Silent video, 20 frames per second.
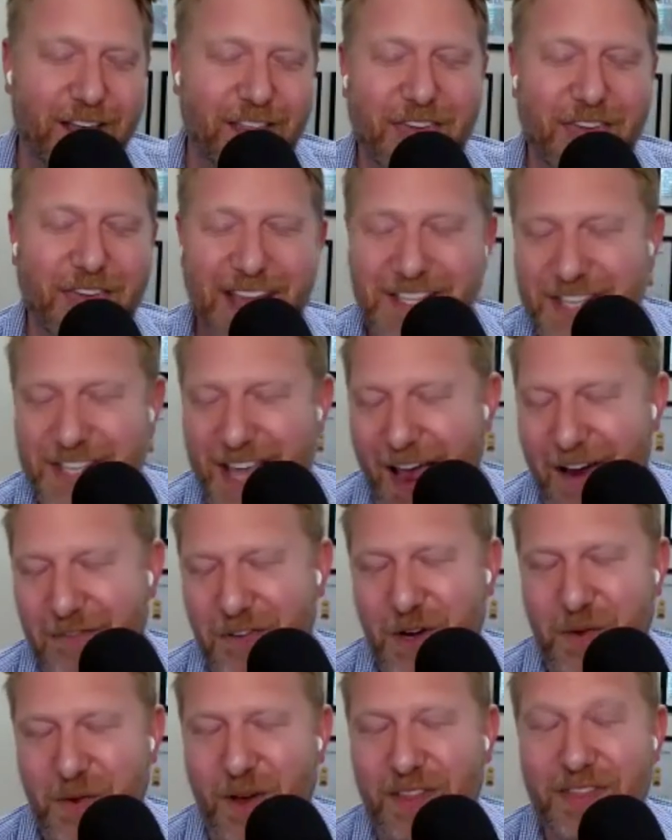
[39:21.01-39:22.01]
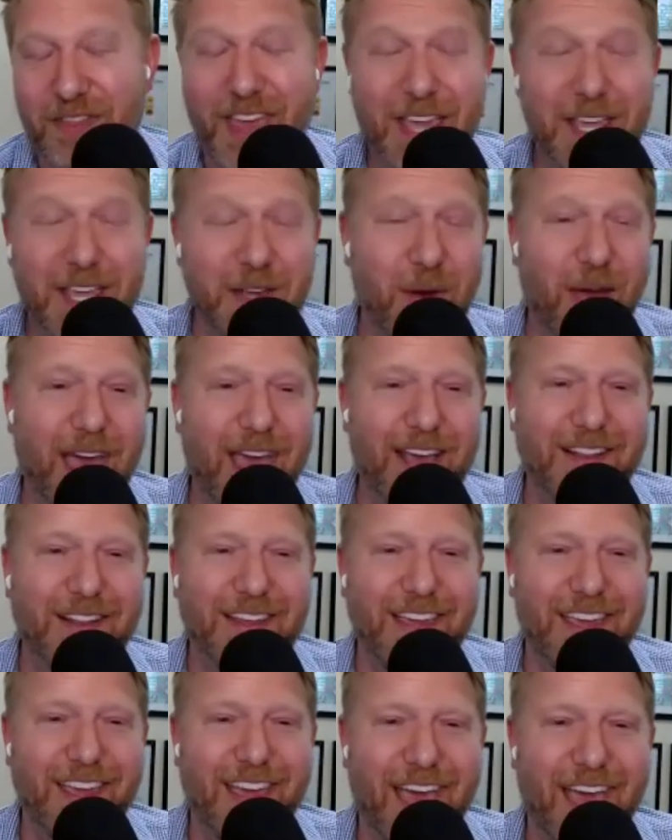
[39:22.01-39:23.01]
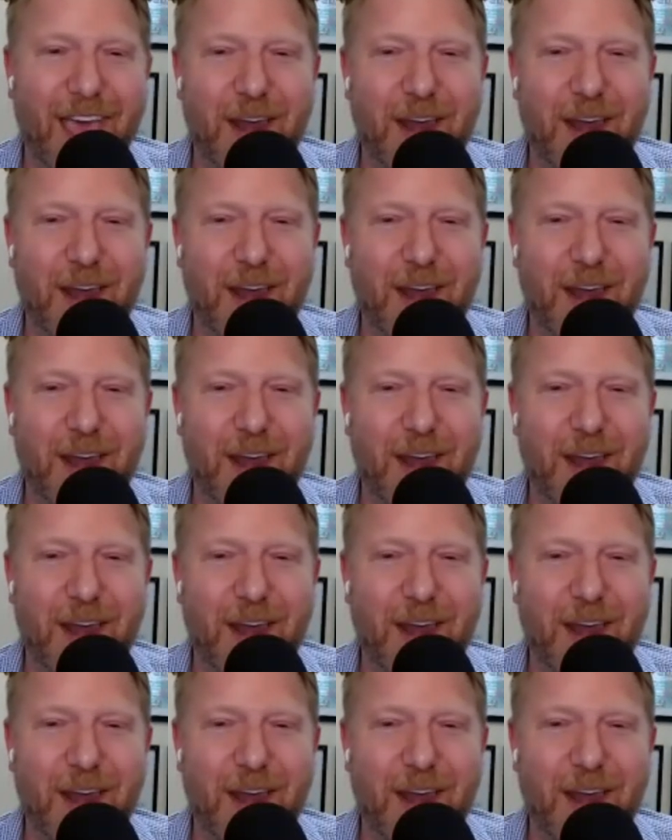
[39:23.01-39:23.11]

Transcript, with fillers: thanks, everyone. Thank you, Haley.